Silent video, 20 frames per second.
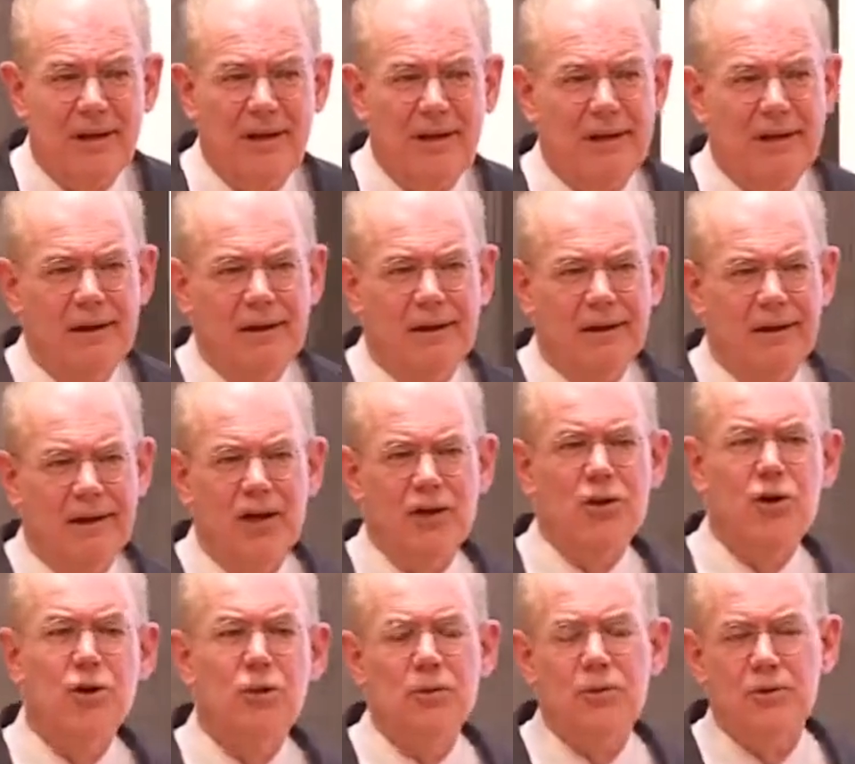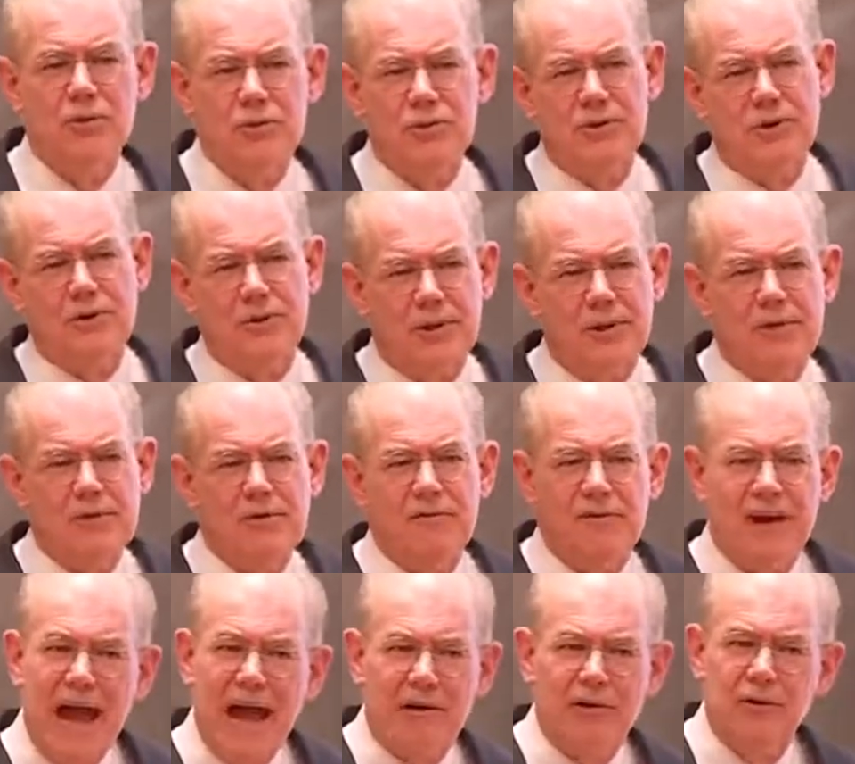Uh, can you use your critical
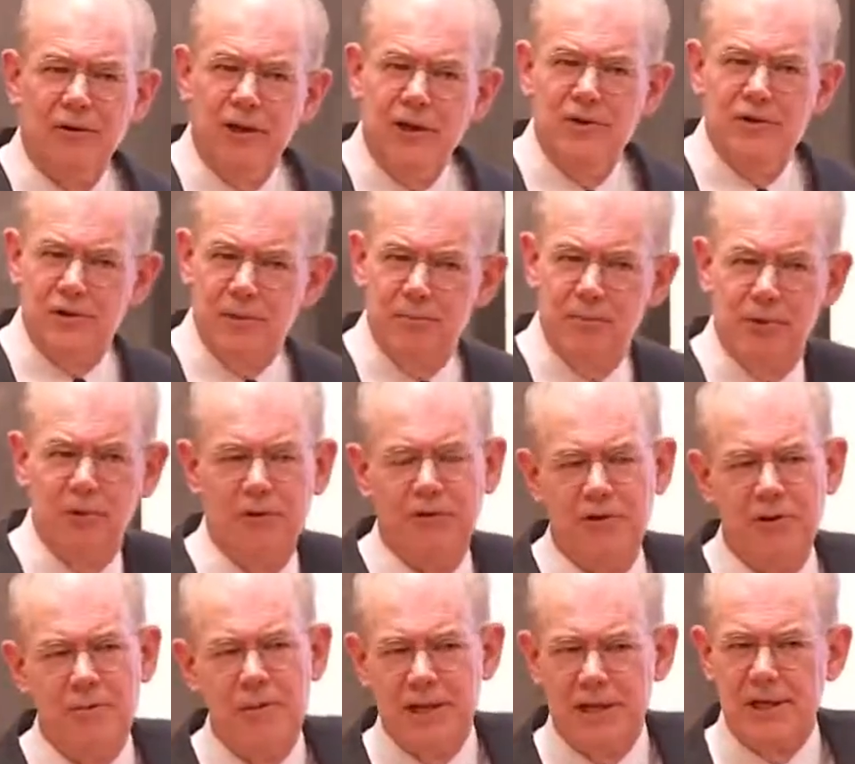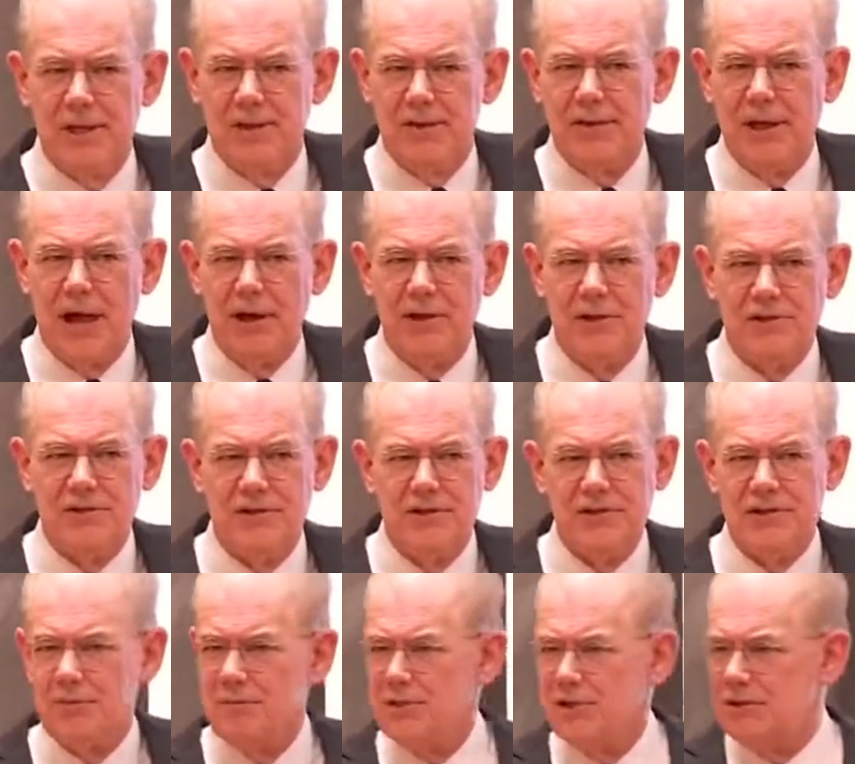faculties to prove to me that
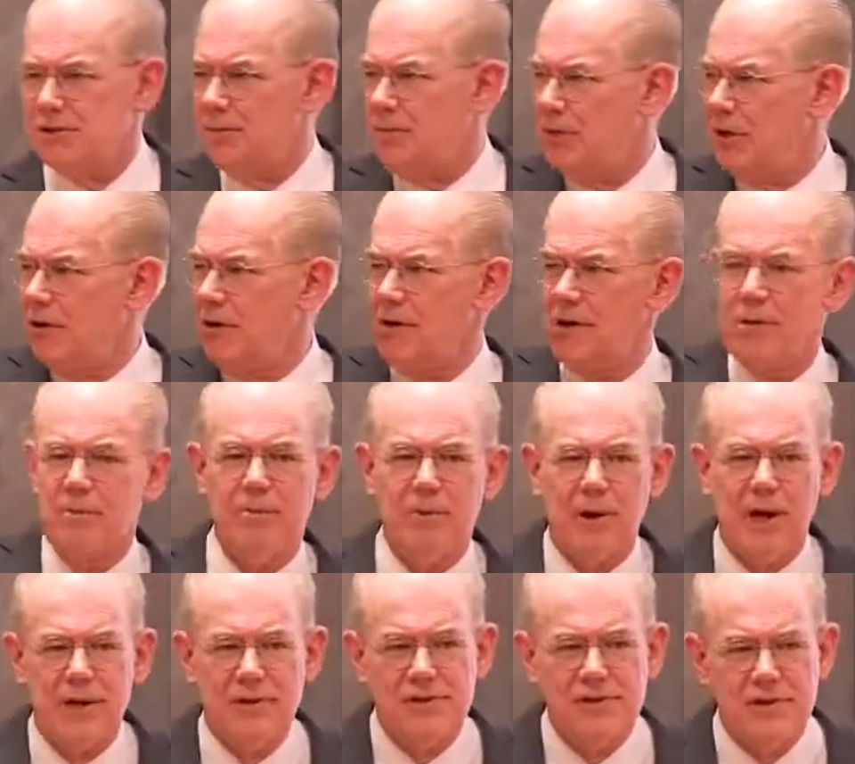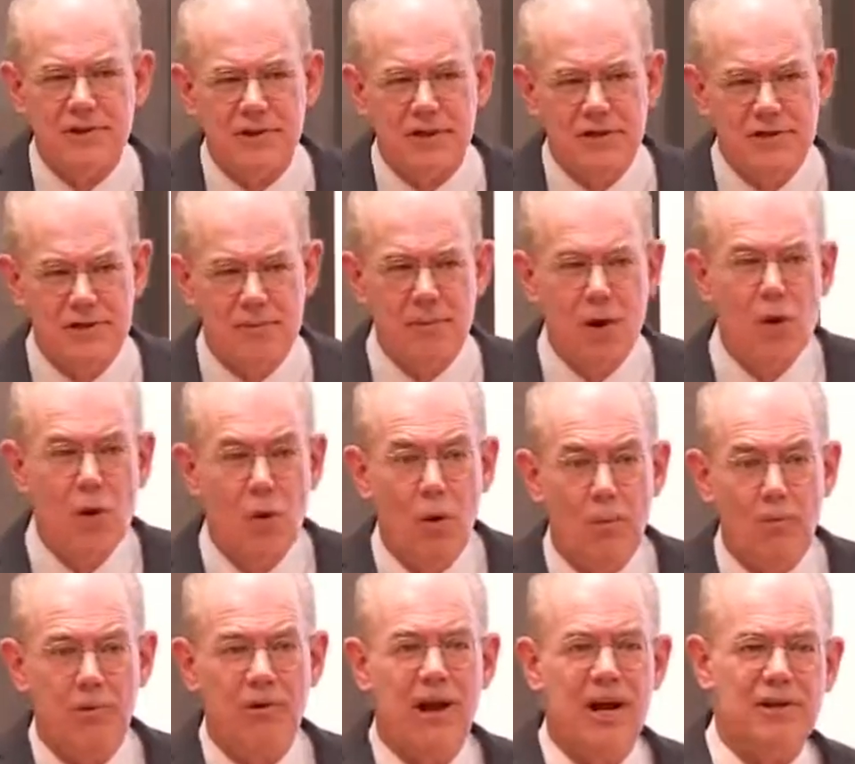Catholicism is superior to Protestantism,
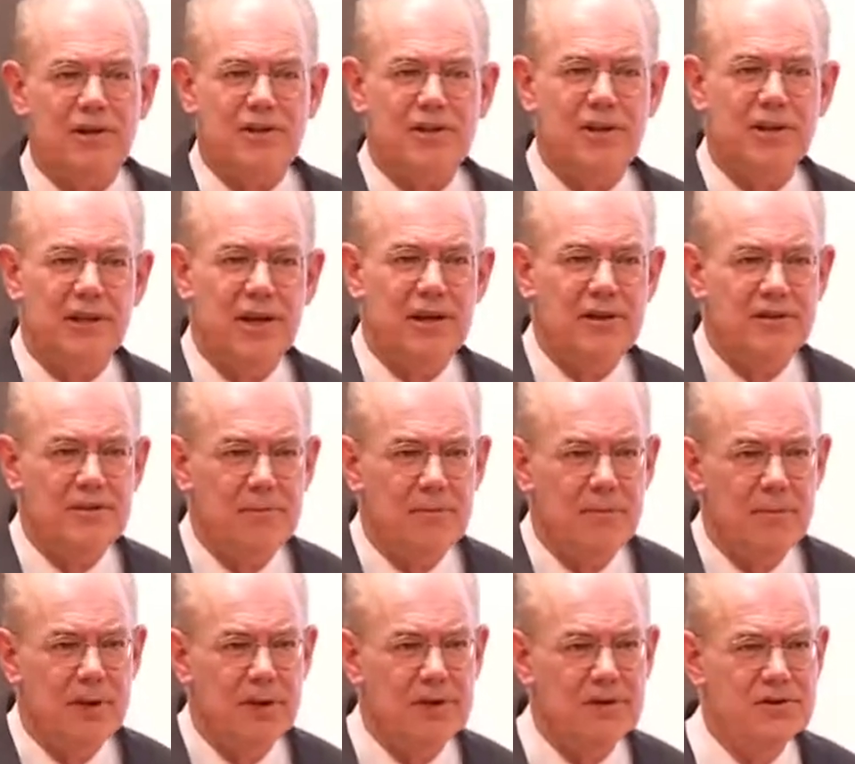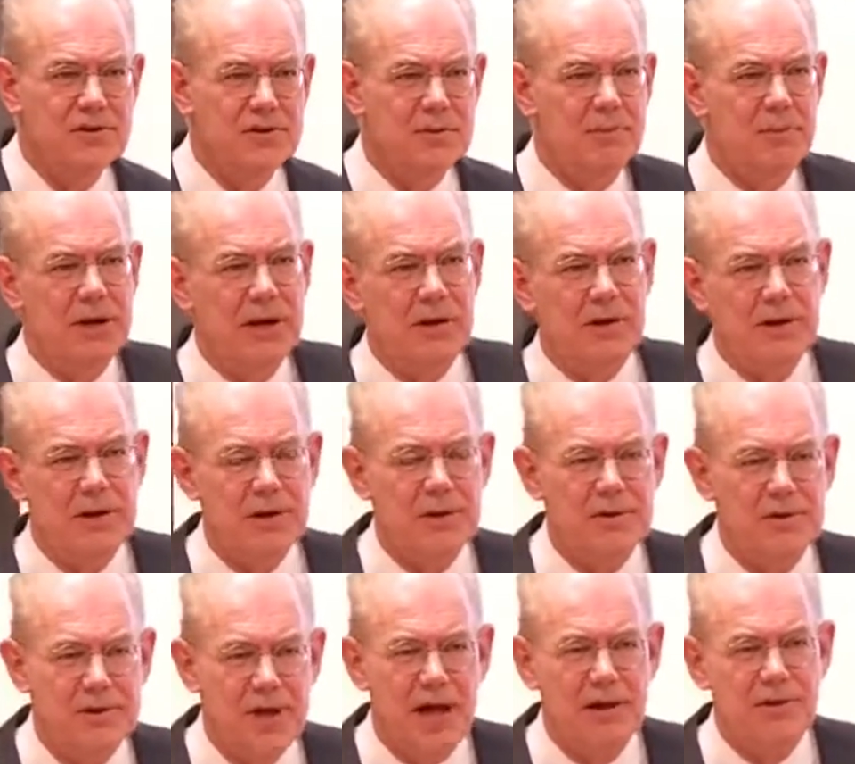or Protestantism is superior to
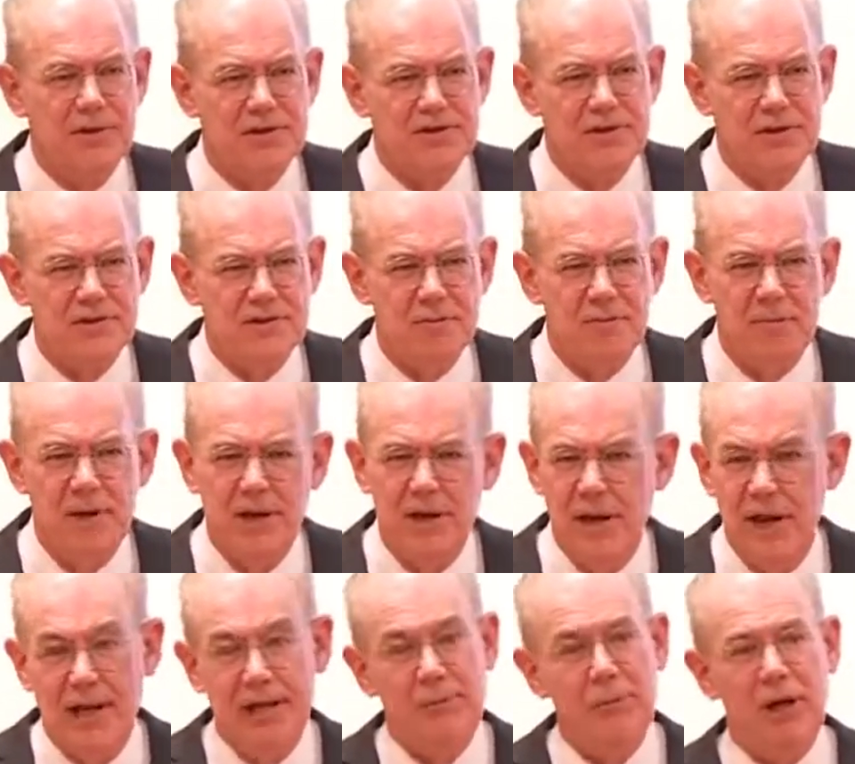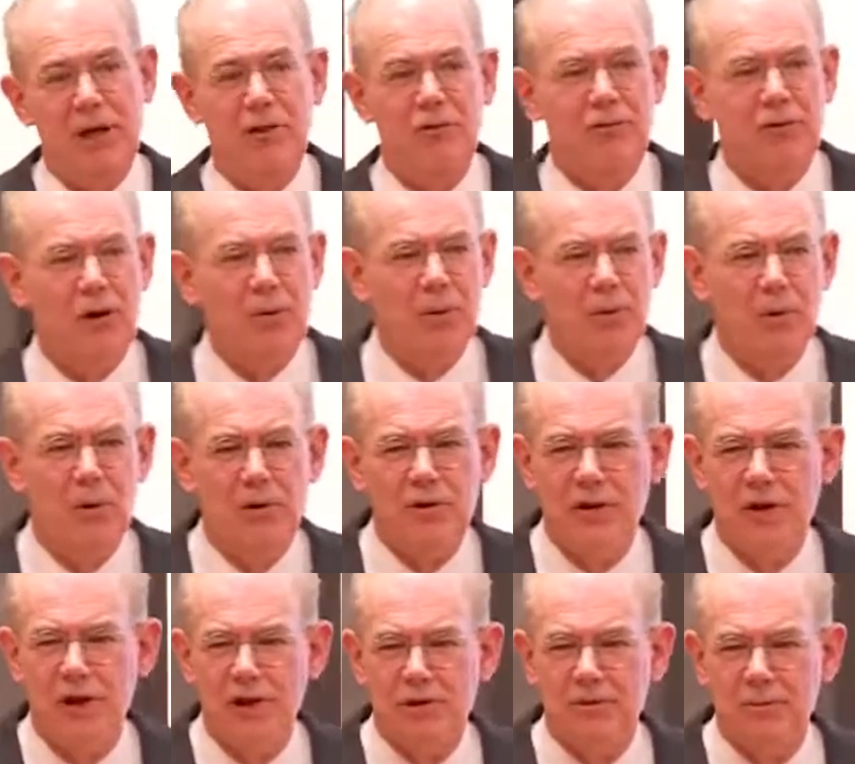Catholicism? And then we can throw in all
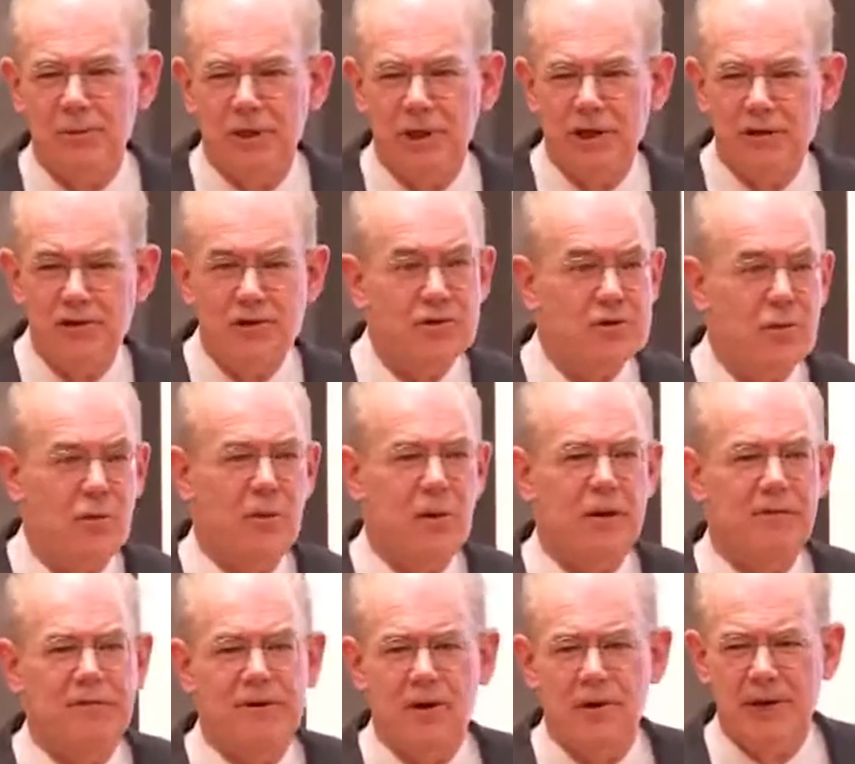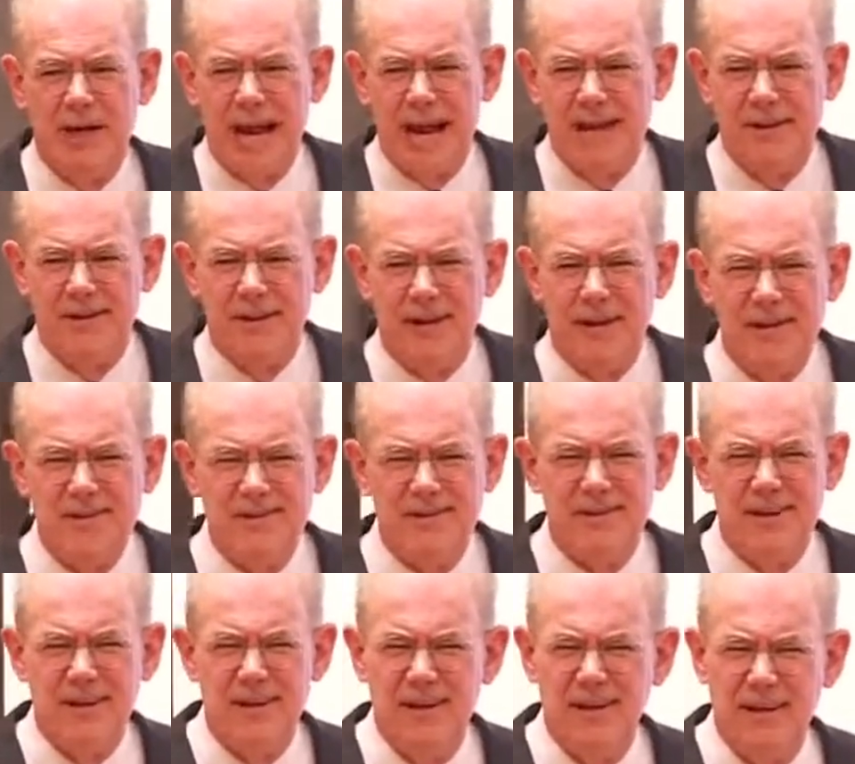the other religions? Or what if you're an atheist?